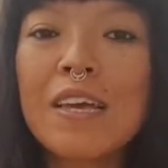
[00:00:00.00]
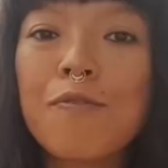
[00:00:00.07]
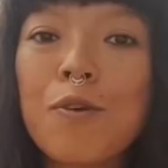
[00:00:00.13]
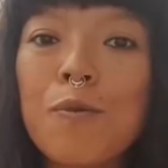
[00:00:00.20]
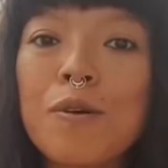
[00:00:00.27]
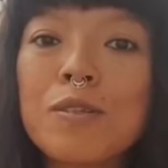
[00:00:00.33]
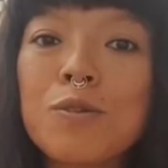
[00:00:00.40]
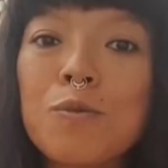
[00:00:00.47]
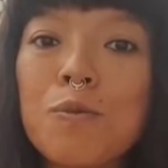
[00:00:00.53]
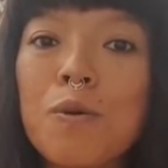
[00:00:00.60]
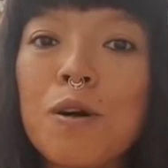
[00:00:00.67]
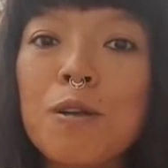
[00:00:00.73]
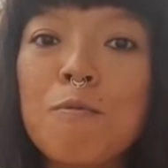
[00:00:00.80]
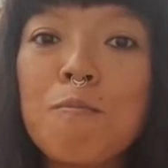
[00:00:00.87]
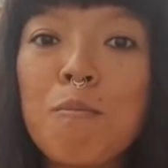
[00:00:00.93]
If you want to
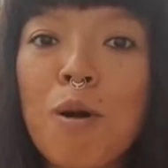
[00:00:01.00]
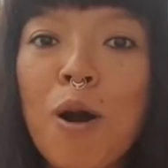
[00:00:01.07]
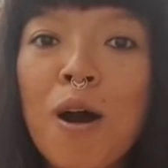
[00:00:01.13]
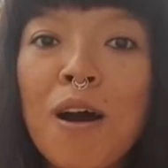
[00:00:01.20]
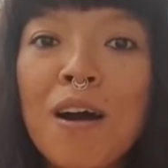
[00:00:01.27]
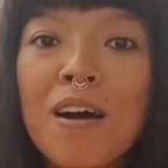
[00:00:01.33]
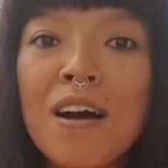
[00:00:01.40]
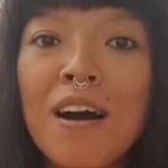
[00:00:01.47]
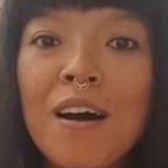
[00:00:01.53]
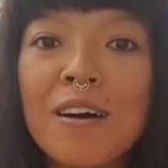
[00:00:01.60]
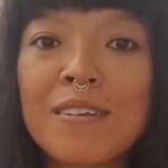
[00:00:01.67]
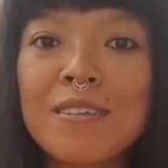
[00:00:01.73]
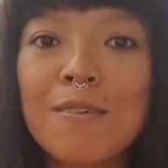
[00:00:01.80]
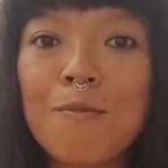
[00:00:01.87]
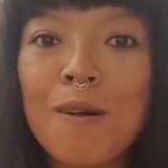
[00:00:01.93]
vote more
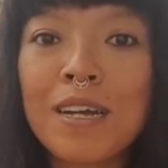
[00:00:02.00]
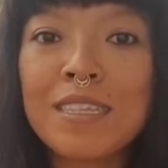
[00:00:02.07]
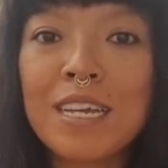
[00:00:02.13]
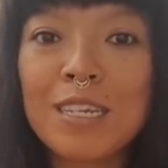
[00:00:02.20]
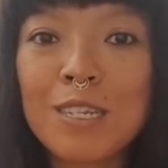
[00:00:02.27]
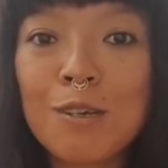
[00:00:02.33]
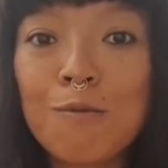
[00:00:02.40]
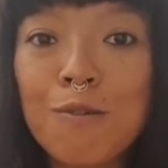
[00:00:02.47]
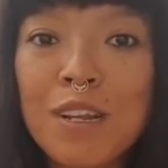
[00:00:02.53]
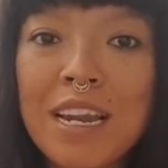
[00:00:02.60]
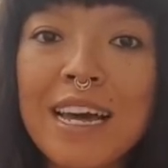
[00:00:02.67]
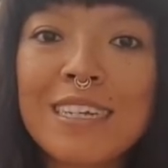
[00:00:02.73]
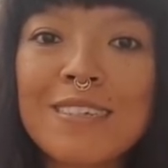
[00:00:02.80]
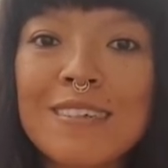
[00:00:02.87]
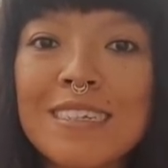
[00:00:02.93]
on the one that you would
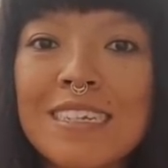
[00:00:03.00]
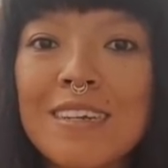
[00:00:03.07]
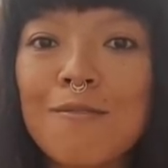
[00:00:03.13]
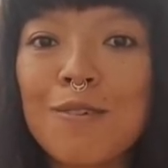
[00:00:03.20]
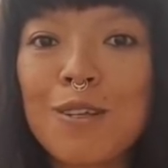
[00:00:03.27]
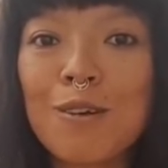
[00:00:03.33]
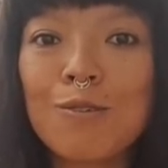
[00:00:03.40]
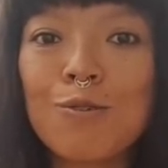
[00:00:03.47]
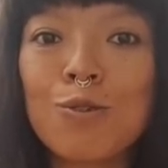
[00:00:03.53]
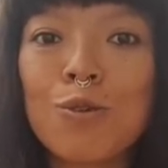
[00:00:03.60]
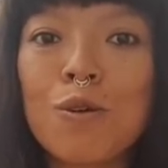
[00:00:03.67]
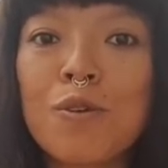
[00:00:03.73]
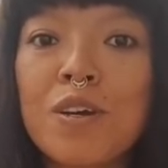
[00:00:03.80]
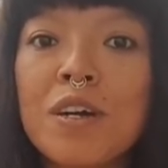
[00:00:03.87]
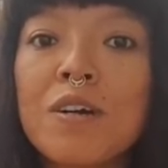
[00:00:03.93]
like to see a video
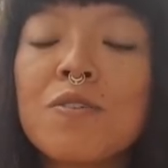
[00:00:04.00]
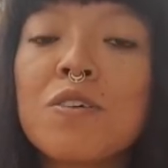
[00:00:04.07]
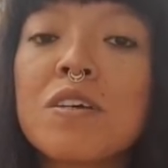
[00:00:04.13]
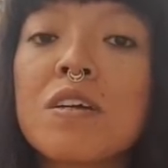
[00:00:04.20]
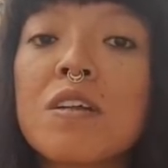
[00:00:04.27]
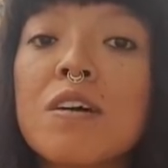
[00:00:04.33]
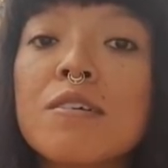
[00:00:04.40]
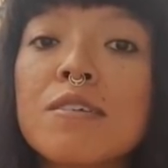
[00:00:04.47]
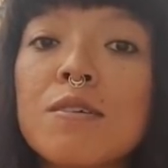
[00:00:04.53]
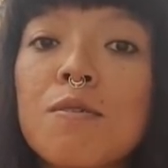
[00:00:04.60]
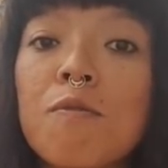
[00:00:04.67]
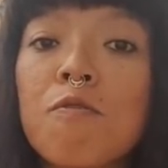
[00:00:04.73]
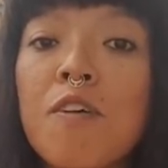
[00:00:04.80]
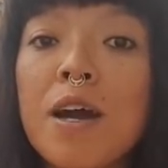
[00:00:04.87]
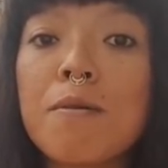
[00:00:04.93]
tutorial, you can
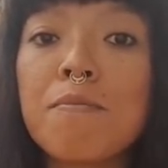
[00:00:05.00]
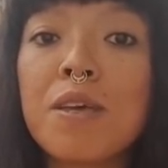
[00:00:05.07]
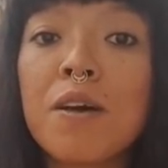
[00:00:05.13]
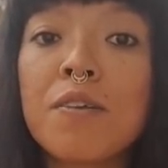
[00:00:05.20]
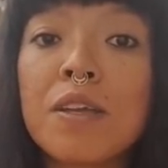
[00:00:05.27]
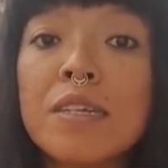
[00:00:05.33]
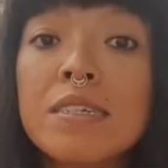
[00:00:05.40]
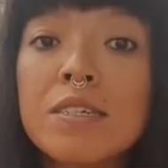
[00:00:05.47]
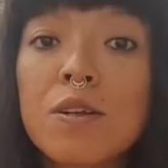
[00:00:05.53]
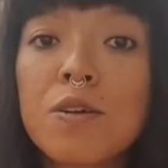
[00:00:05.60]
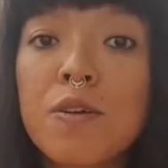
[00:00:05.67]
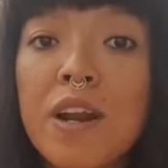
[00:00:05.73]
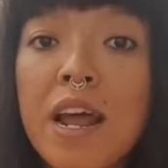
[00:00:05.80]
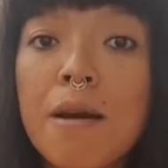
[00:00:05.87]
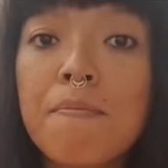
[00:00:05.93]
also find me on
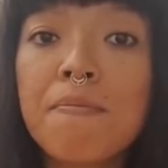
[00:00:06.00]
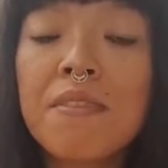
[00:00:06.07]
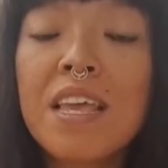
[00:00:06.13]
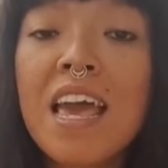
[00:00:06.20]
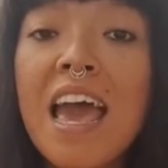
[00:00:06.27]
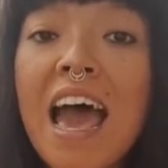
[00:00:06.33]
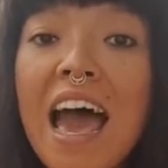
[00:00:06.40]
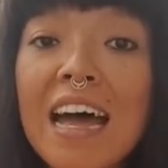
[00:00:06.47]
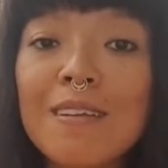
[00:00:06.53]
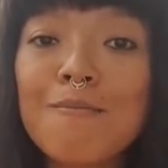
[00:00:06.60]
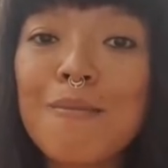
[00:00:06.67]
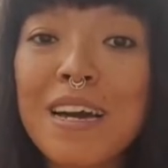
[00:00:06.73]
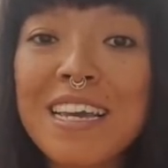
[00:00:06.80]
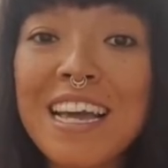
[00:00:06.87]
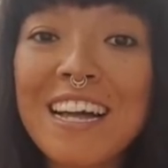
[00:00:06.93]
Instagram at
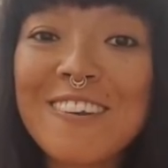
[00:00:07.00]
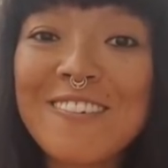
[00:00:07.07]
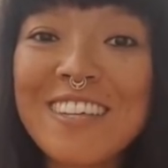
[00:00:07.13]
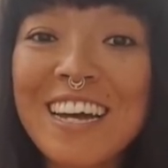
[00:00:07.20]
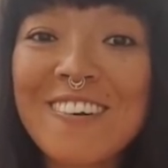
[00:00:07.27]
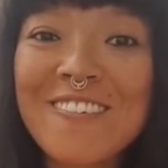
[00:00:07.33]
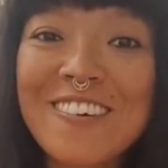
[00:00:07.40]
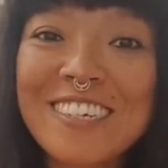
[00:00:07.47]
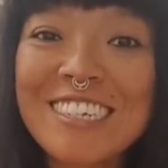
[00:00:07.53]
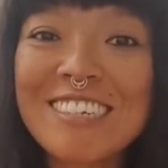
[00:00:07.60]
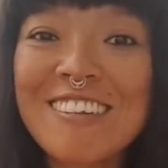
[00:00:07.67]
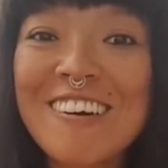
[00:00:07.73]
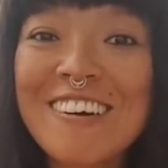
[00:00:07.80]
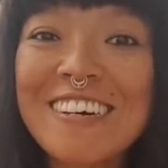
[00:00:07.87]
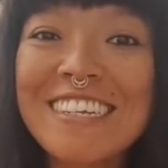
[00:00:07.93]

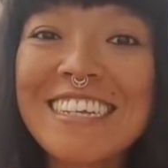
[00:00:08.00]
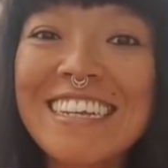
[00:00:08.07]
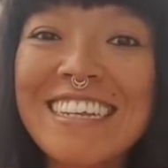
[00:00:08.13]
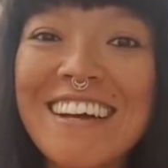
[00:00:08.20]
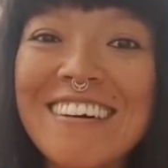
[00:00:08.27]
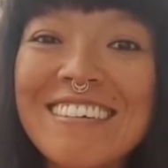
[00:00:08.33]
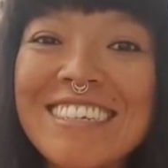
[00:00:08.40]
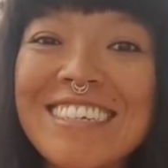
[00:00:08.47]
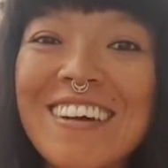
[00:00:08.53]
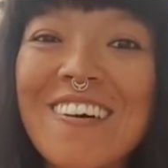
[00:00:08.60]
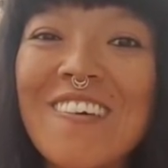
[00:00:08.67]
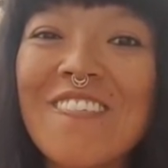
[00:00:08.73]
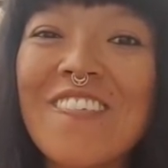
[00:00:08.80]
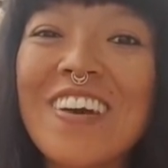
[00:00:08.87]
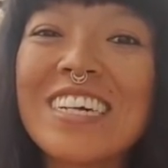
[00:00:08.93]
MayaLunaCorazon and
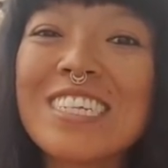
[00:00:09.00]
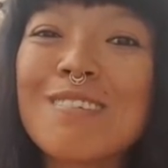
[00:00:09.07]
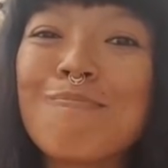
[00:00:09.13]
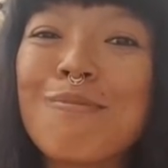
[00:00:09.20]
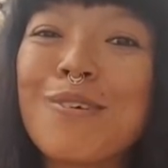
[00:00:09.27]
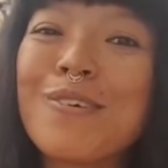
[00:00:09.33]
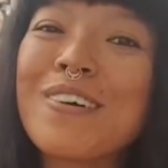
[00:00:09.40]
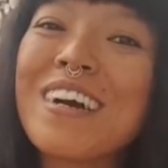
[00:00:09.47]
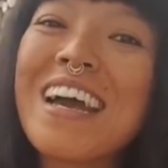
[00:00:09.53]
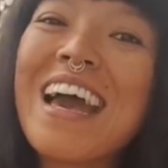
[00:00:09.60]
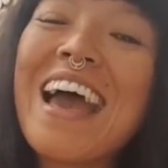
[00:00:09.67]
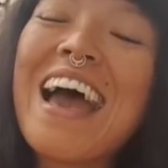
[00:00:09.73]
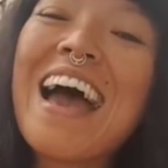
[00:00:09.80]
also Facebook